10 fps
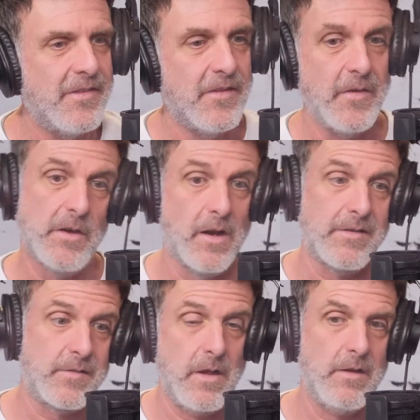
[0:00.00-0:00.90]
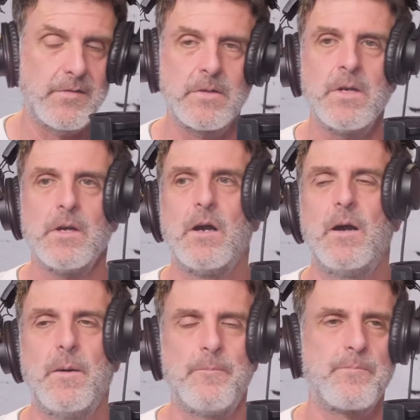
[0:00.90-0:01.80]
the United States,
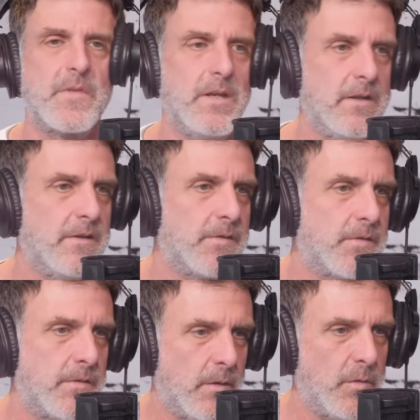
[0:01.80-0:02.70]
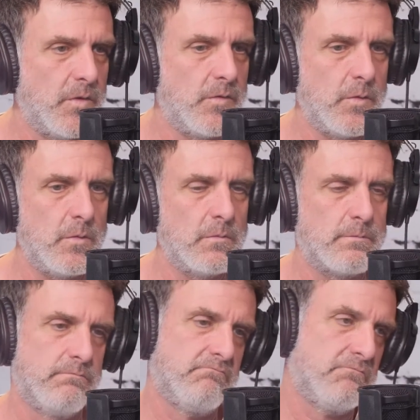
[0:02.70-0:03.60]
is that when you do,
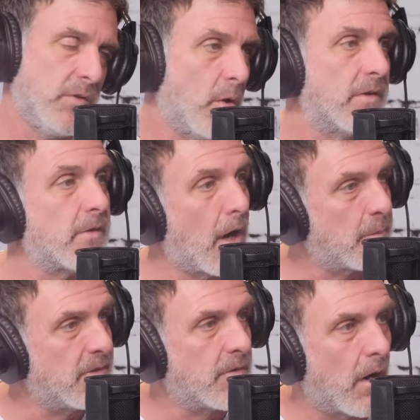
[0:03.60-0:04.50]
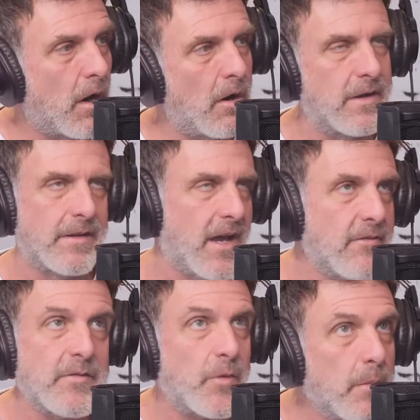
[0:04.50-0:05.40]
adopt a dog, and
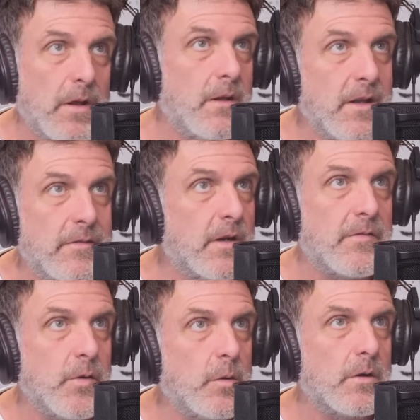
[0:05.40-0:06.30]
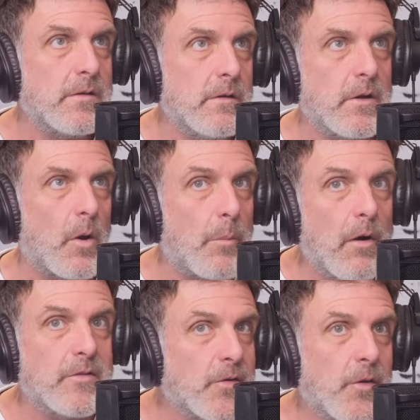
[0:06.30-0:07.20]
heaven forbid, even if you,
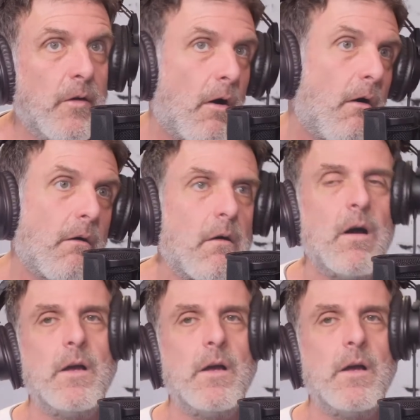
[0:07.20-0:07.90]
purchase a dog,